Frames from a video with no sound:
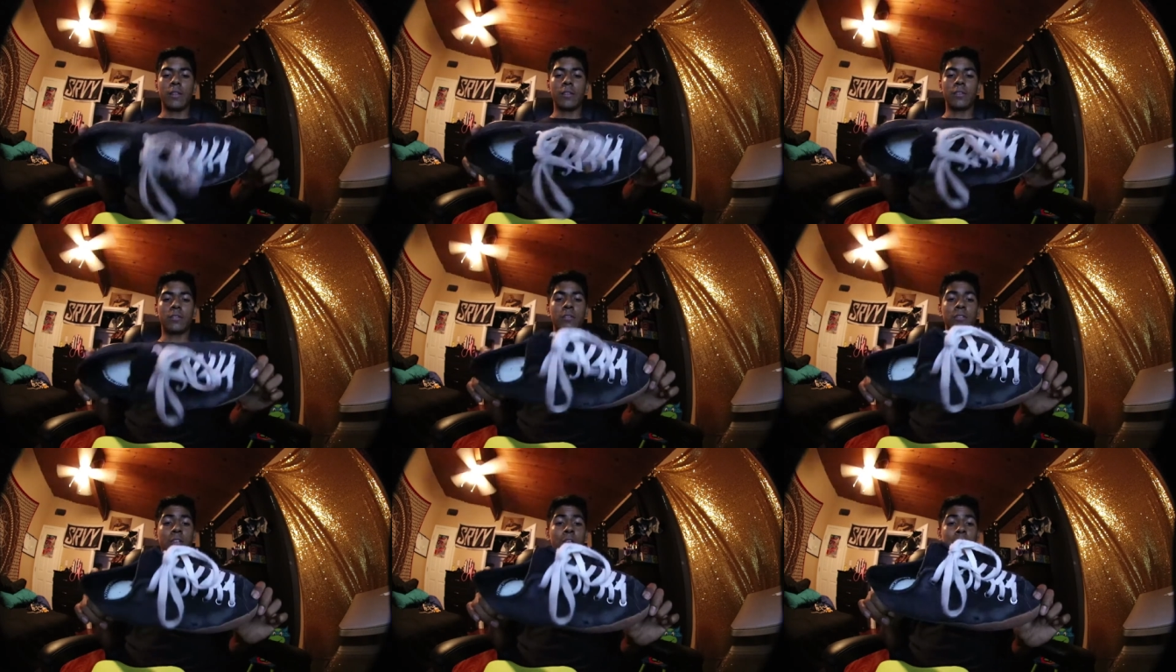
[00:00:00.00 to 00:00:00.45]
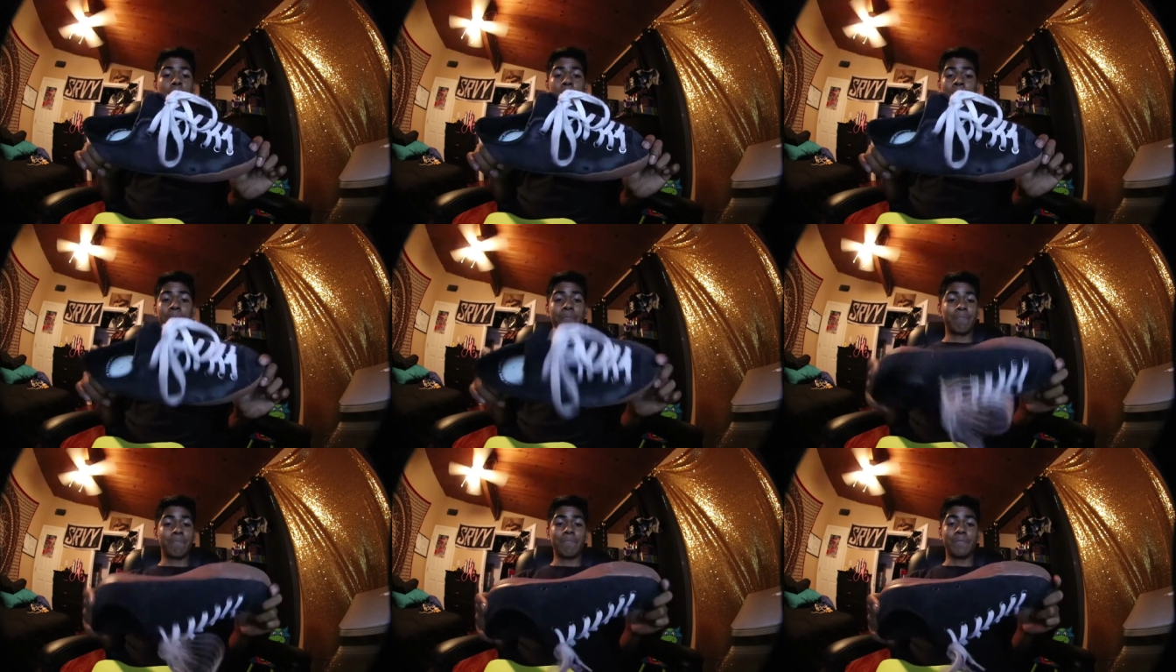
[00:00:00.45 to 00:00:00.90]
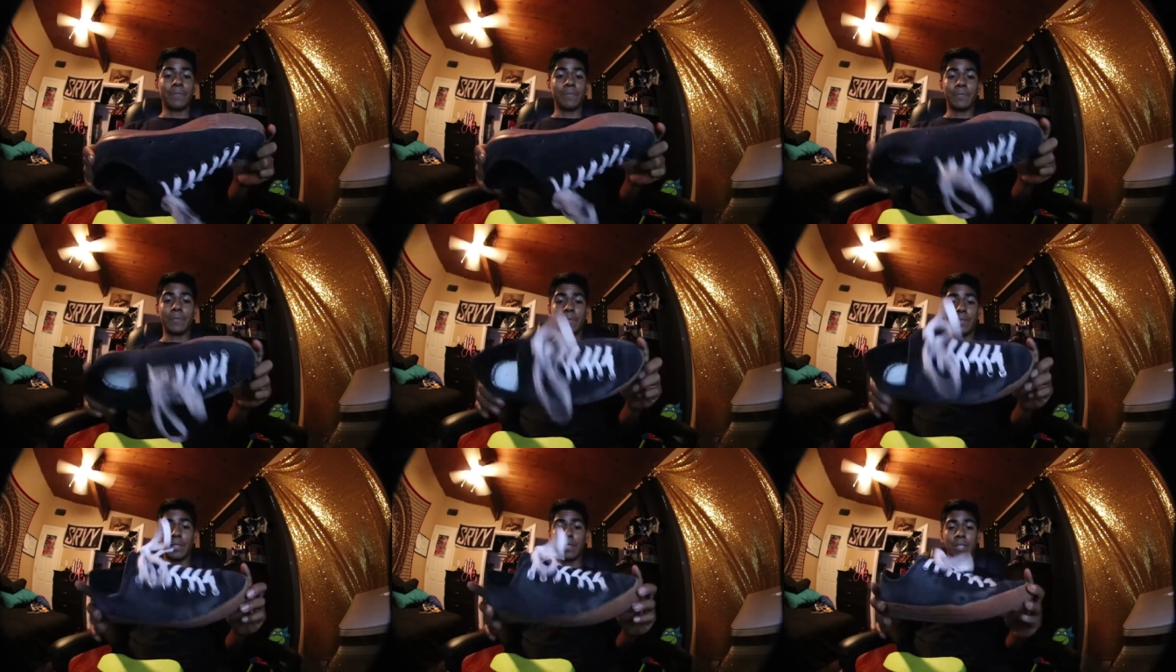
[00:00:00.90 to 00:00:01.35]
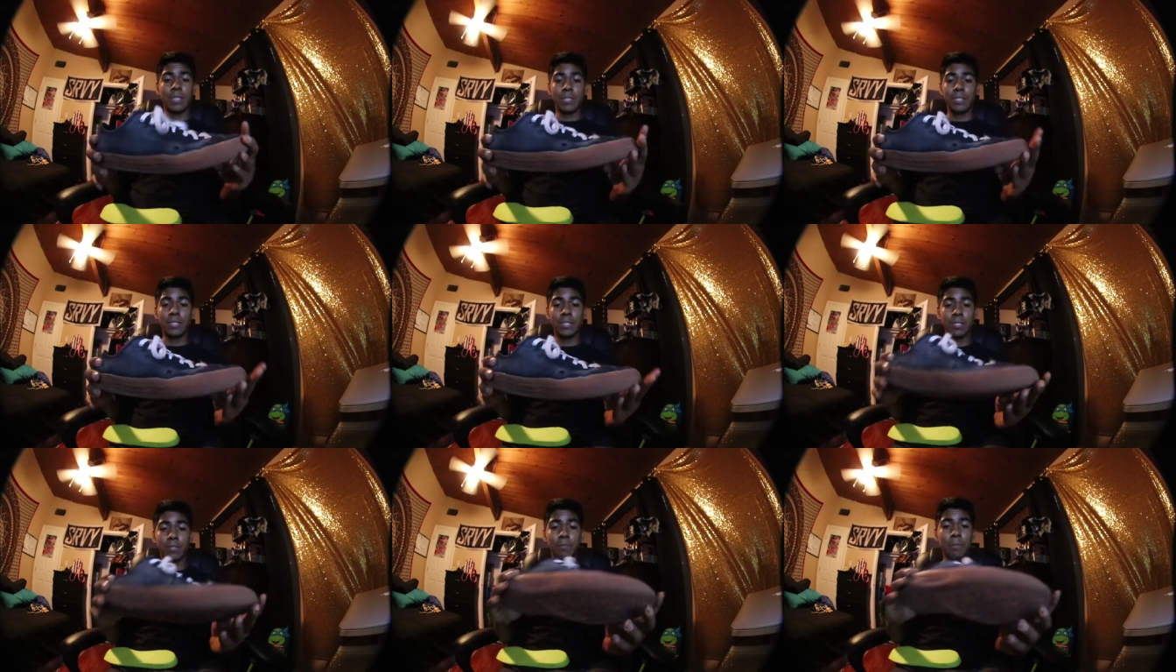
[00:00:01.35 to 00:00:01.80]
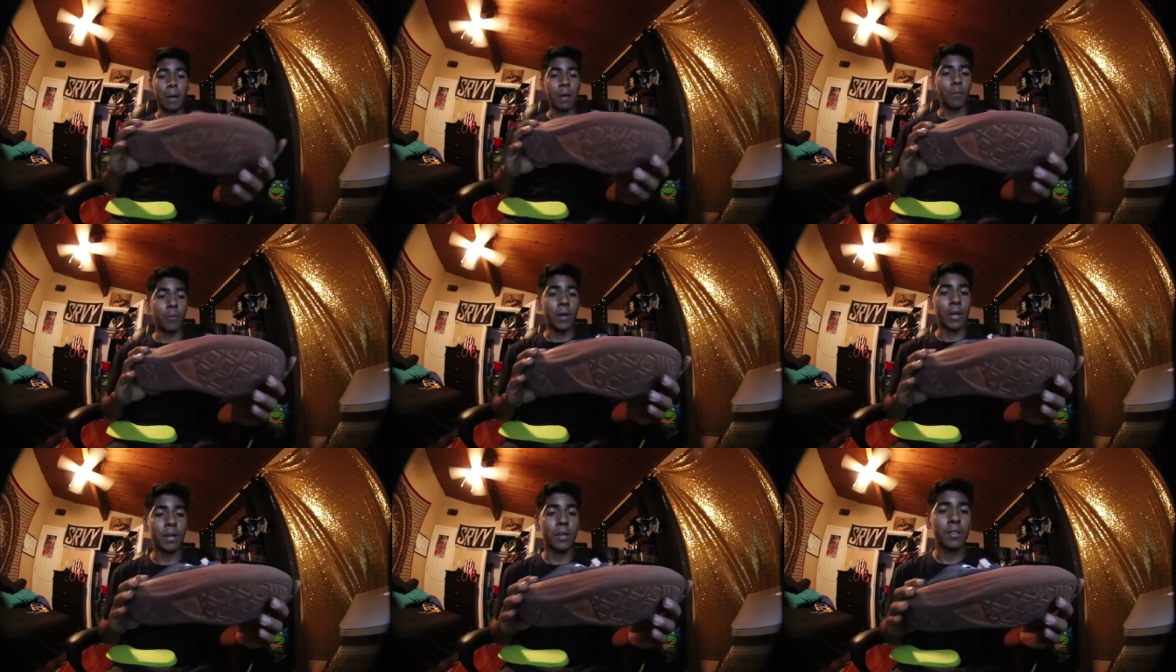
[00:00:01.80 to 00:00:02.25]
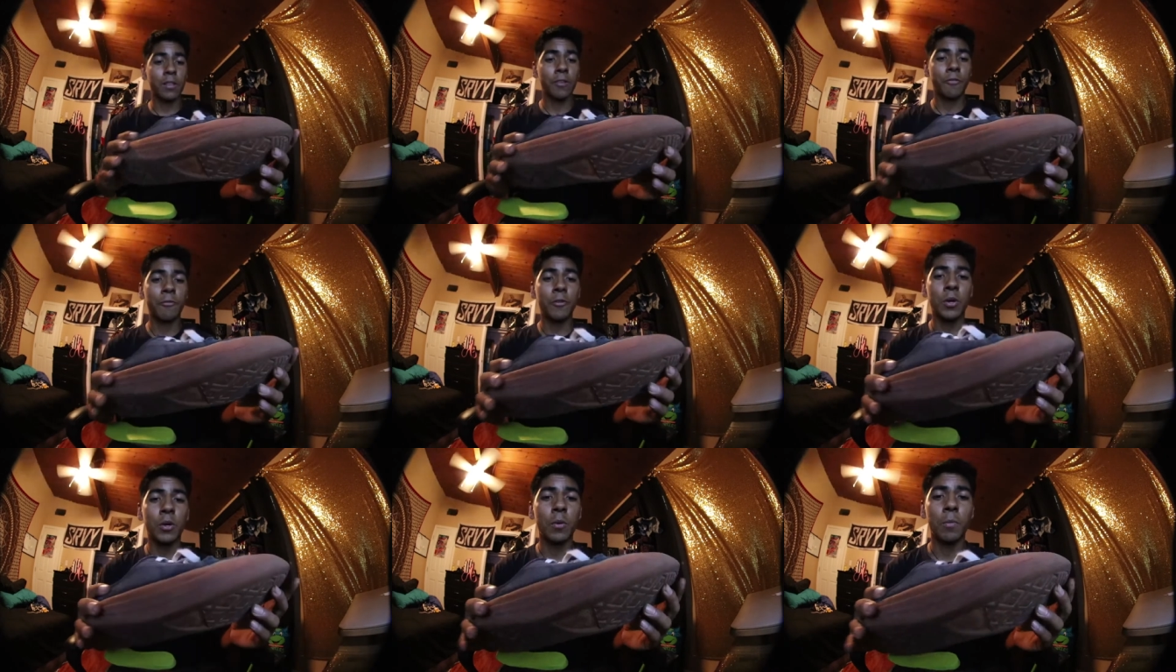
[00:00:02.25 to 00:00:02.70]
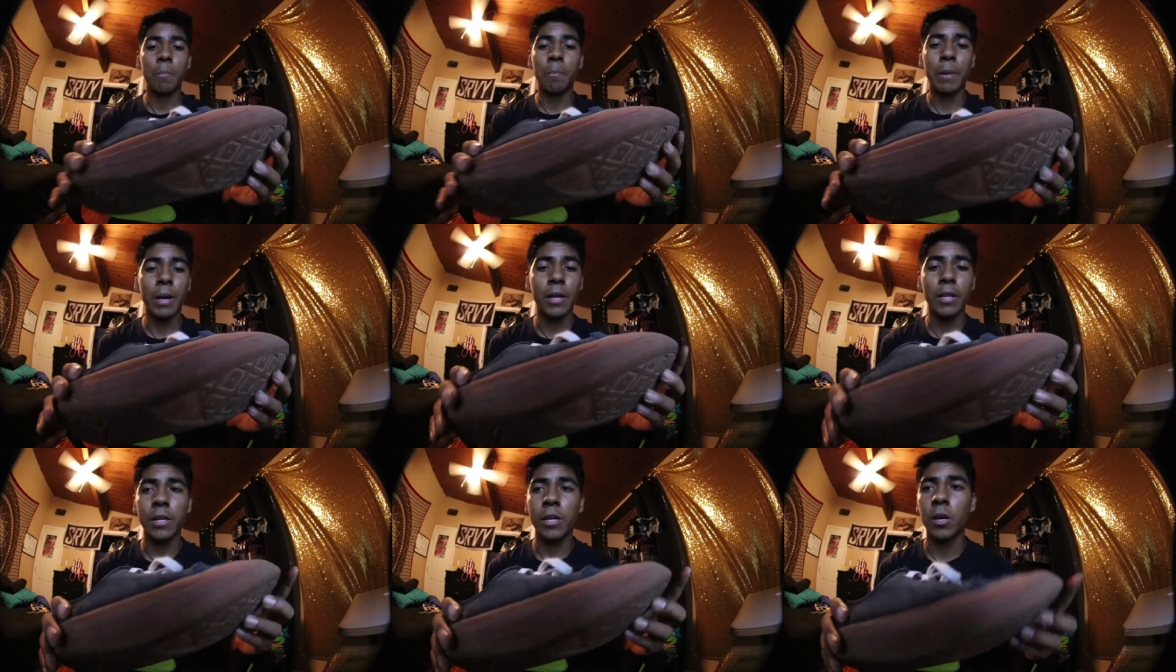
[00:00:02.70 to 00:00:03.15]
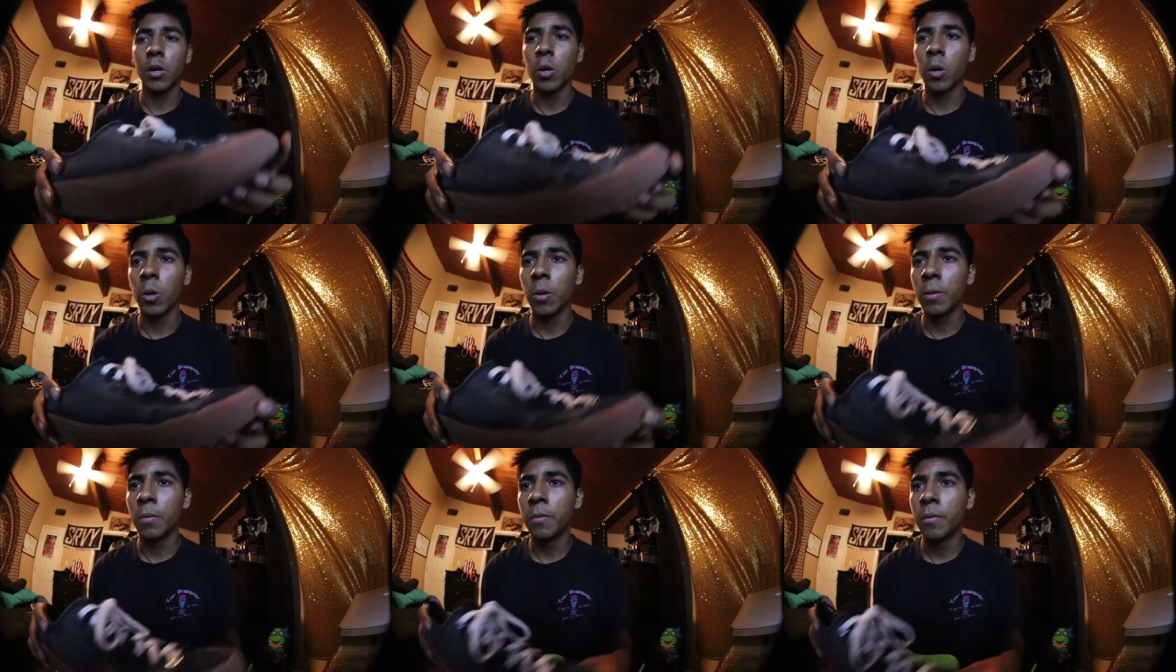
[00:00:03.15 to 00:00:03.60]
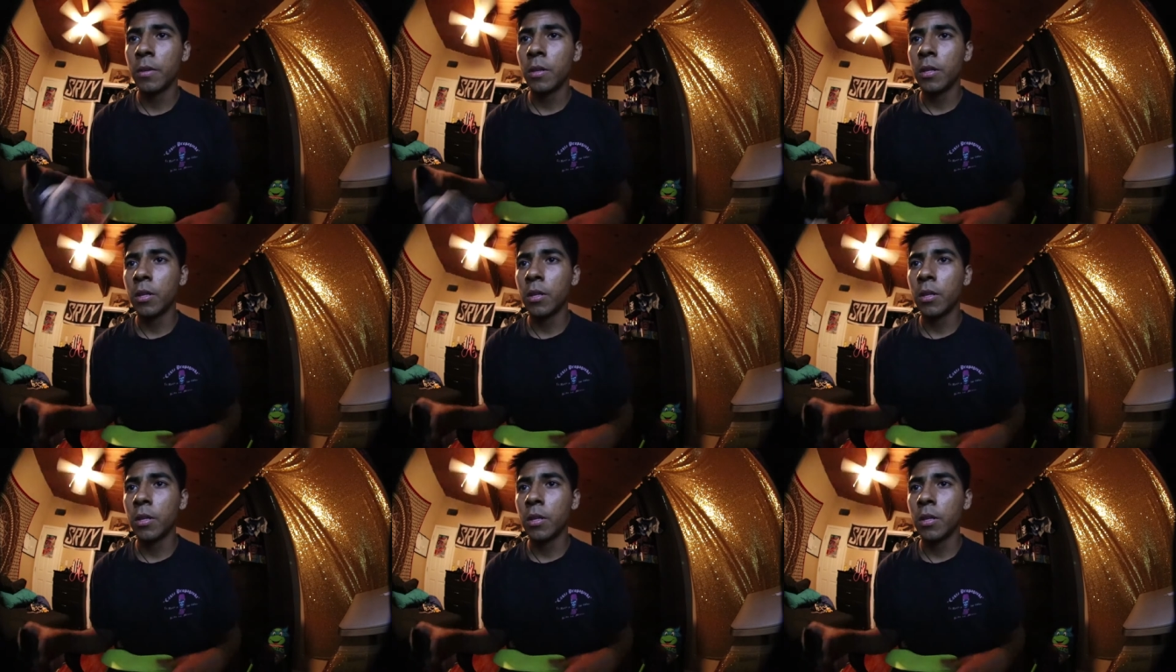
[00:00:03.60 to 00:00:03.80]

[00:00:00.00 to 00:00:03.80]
So, this is my regular foot, barely a hole.